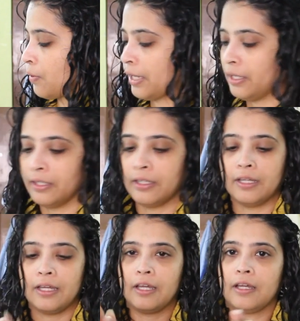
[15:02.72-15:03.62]
Okay,
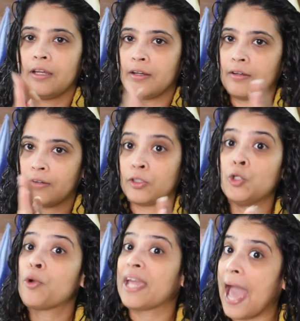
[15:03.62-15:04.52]

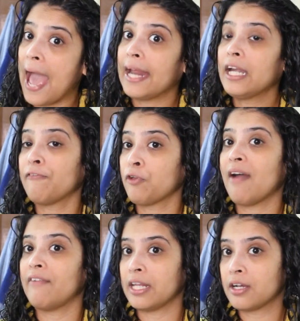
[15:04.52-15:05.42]
you can, if you
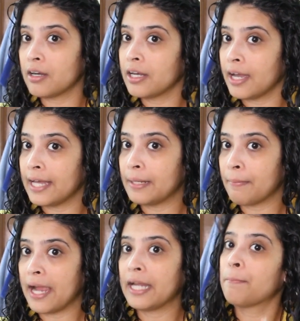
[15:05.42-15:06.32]
have very curlier hair than
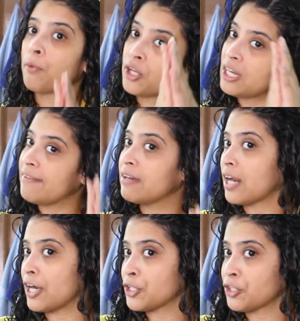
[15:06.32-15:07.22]
mine, put a leave-in
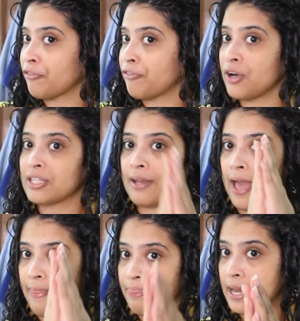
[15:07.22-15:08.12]
conditioner first
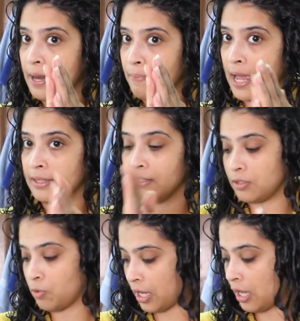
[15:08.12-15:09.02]
and then apply
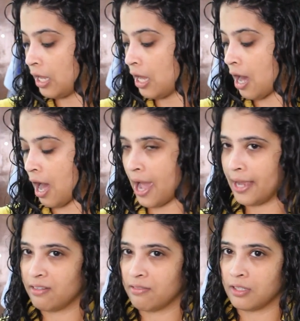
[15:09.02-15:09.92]
this. Okay, I
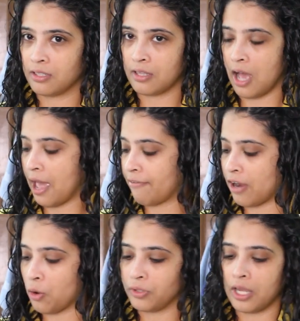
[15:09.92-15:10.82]
have
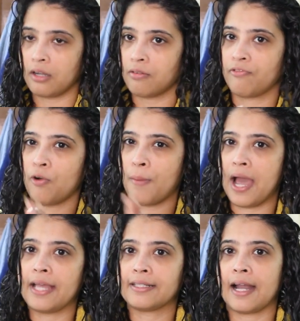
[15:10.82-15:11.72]
found that for
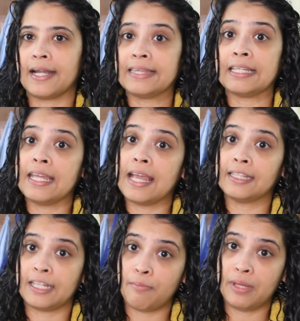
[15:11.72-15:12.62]
my slightly 3A
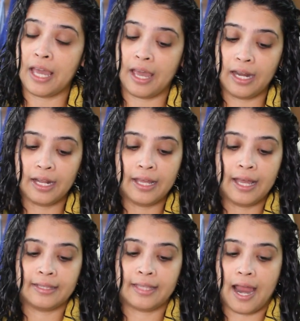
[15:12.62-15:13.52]
3B hair
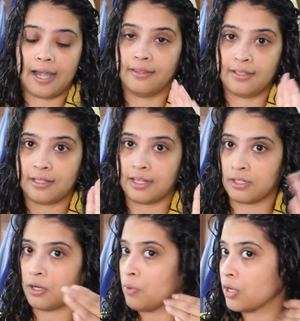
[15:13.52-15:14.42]
that this
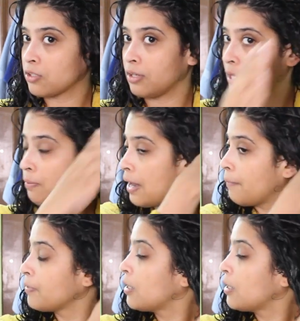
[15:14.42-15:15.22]
custard works really well.